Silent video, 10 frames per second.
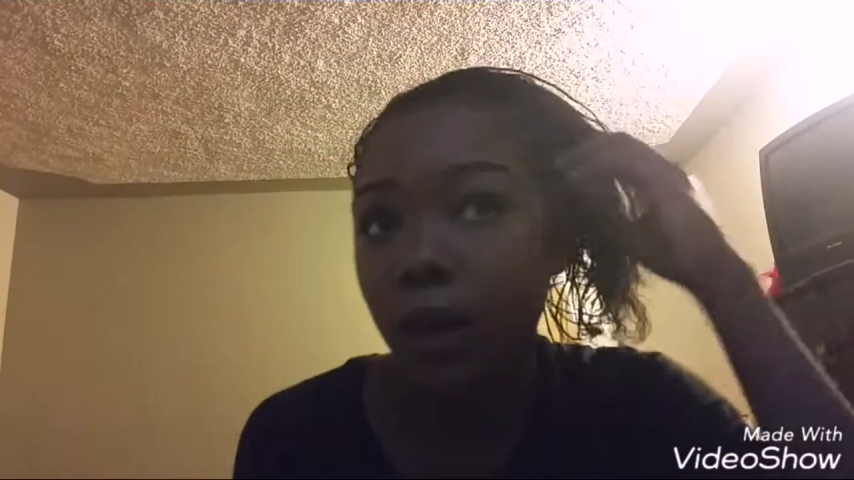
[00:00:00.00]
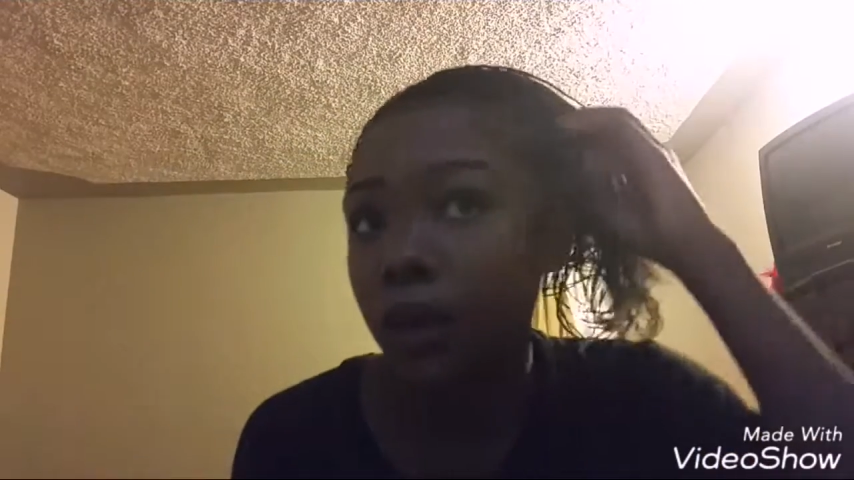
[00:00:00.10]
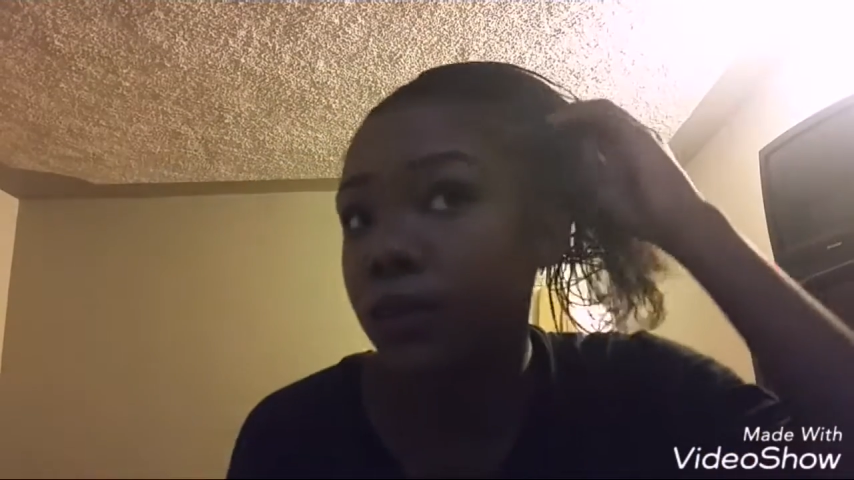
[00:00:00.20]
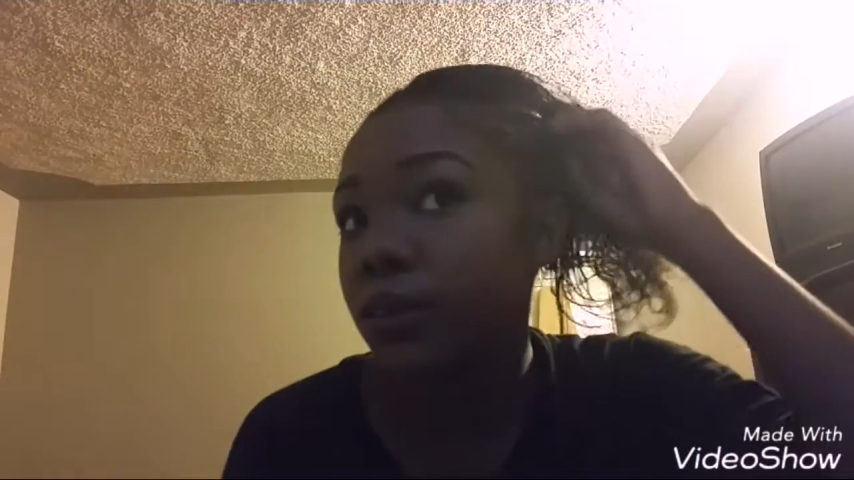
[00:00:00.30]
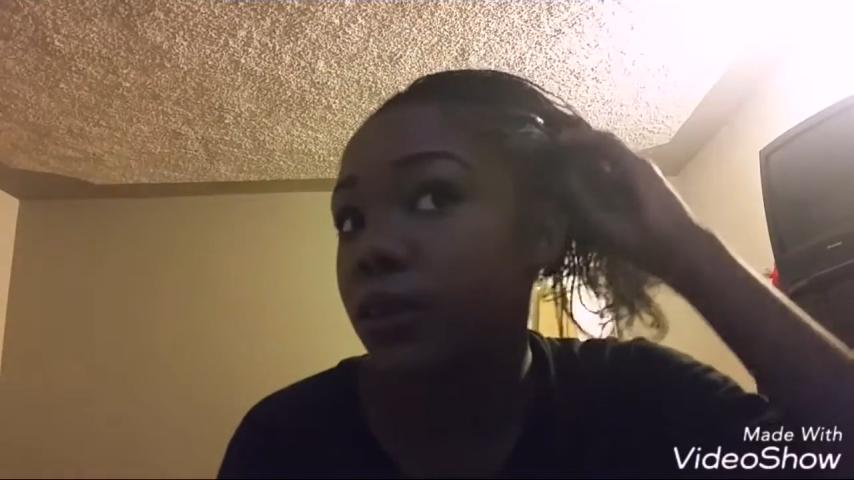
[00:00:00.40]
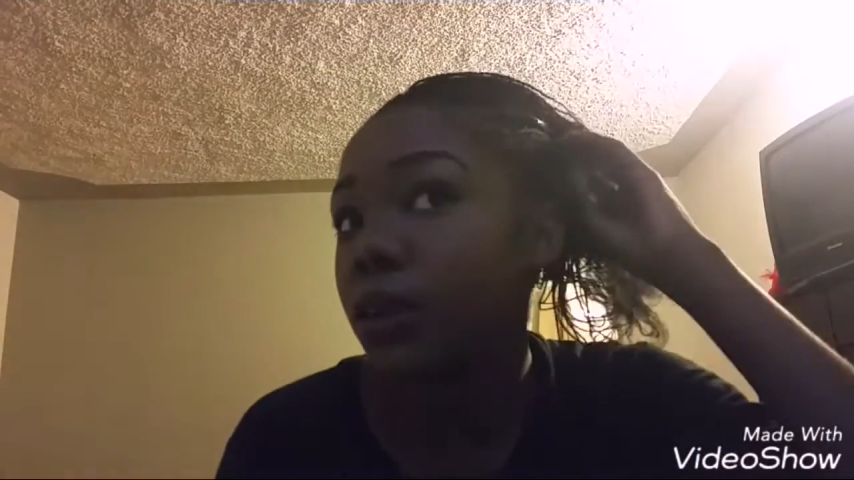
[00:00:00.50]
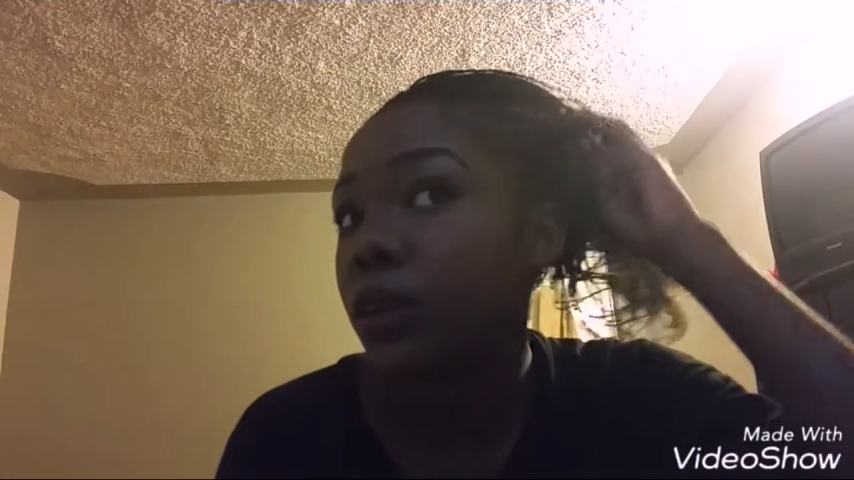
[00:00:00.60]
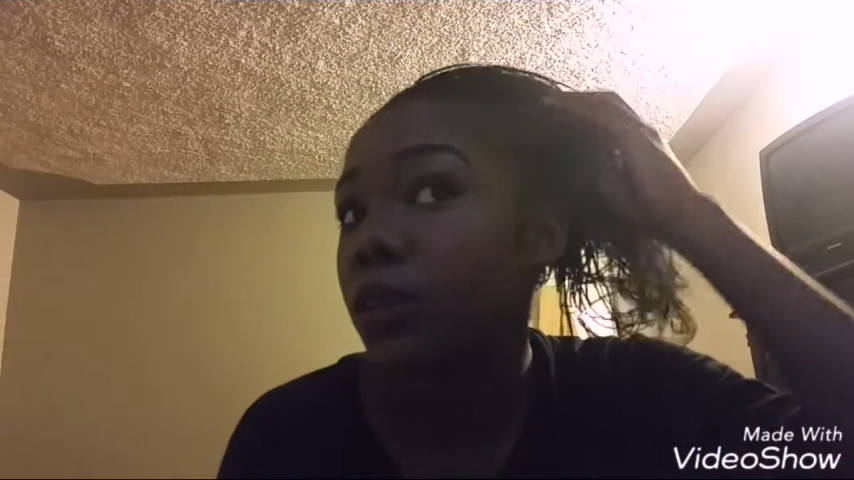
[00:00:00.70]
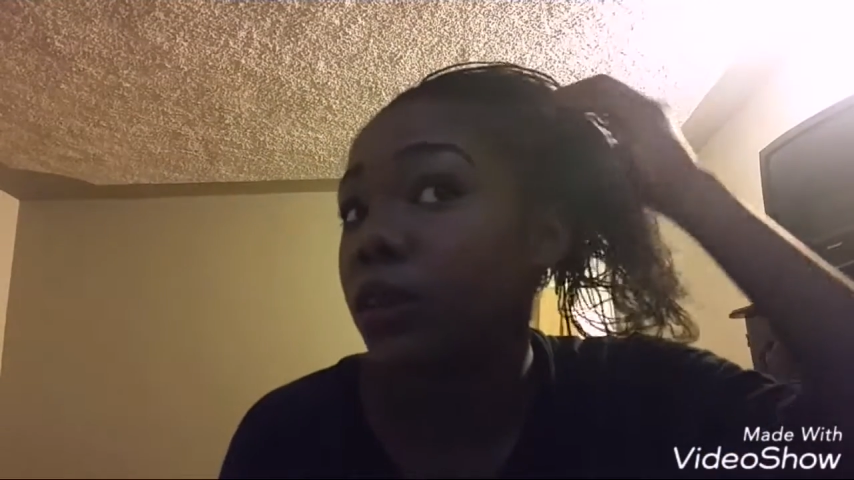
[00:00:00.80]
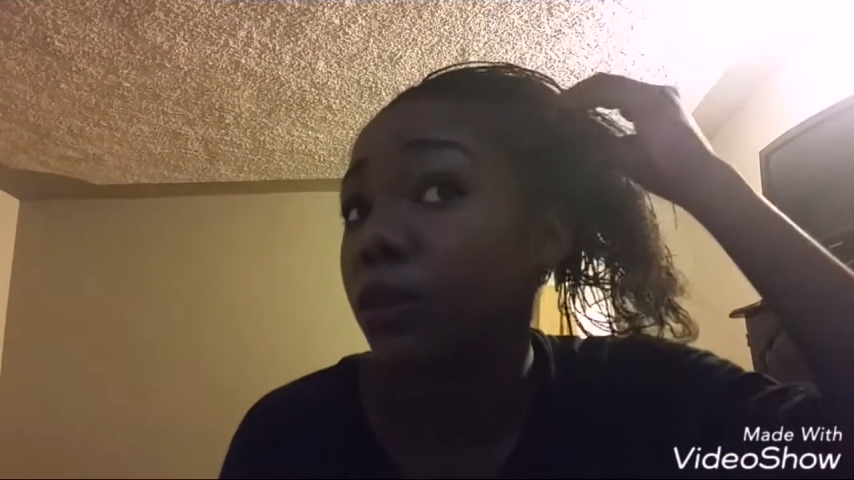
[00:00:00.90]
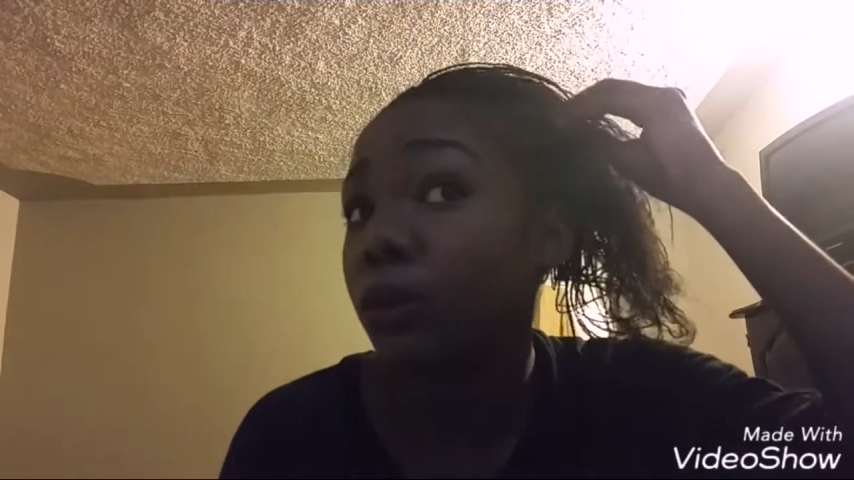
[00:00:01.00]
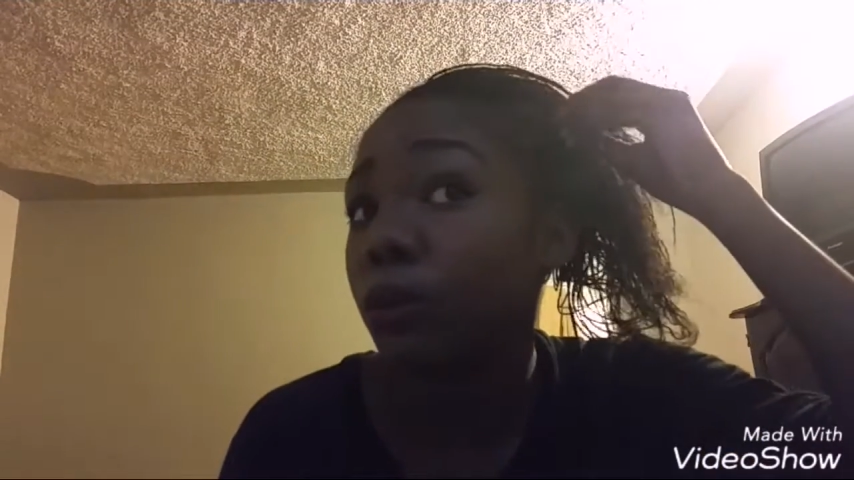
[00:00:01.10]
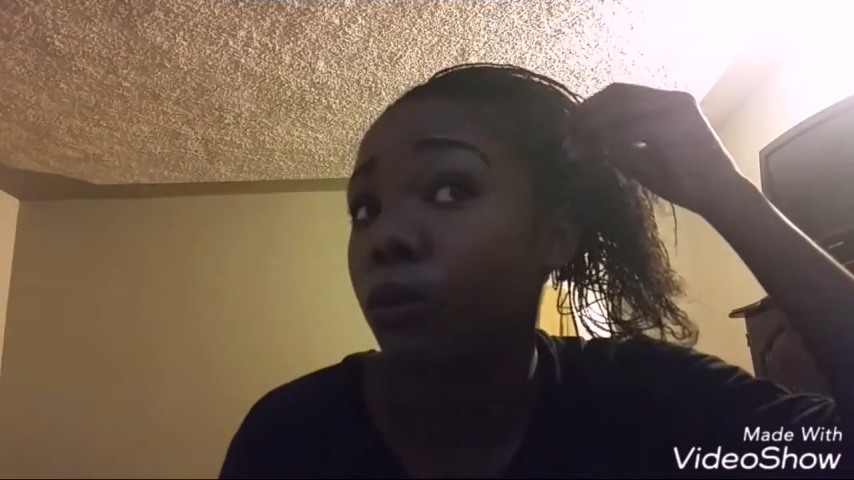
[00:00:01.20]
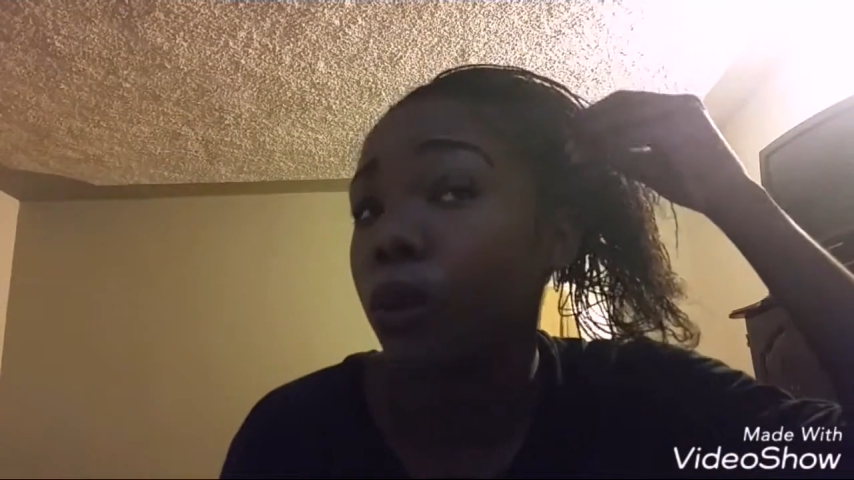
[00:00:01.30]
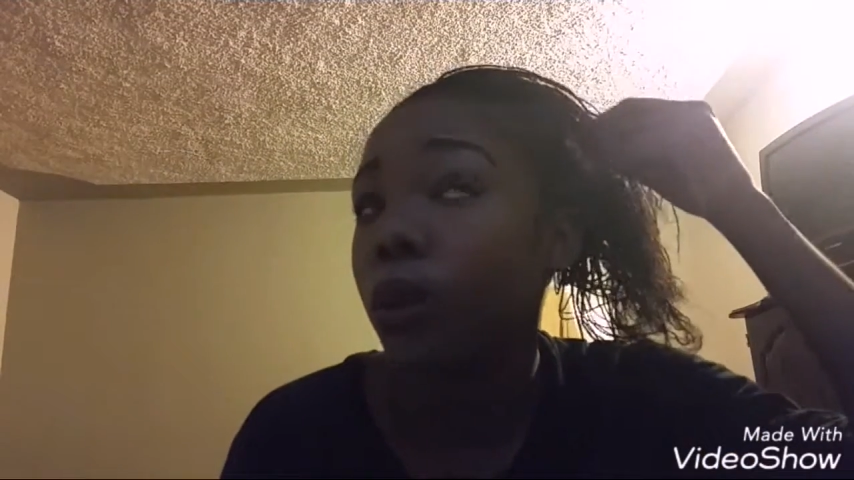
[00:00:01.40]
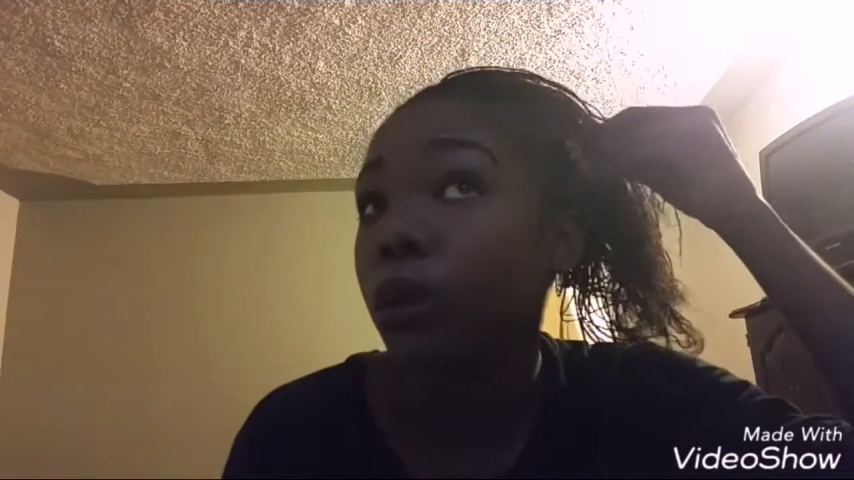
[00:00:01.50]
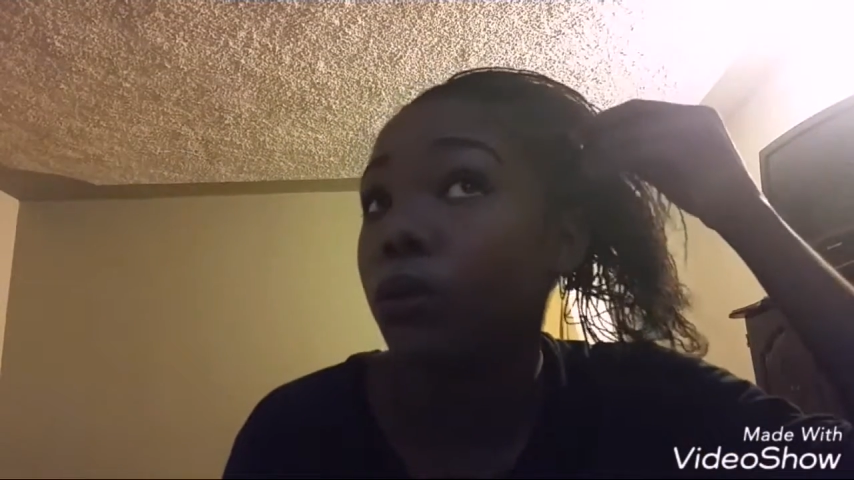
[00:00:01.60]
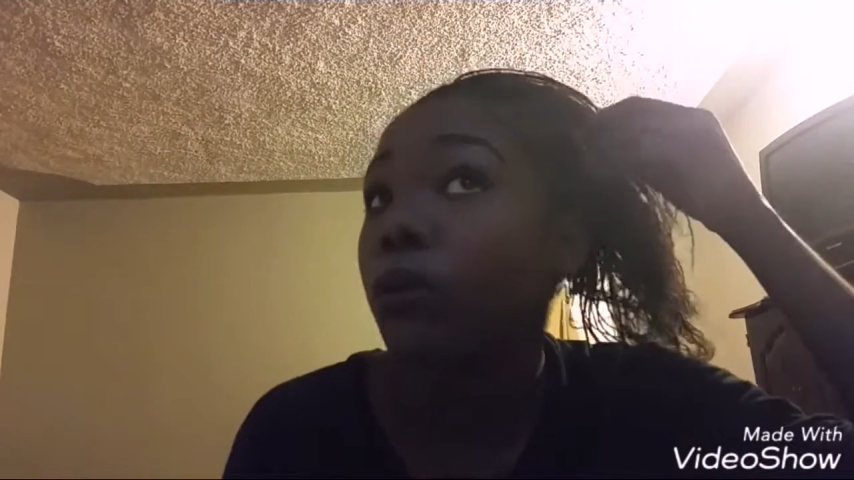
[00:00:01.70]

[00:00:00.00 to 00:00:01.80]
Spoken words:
can't see anything now, and I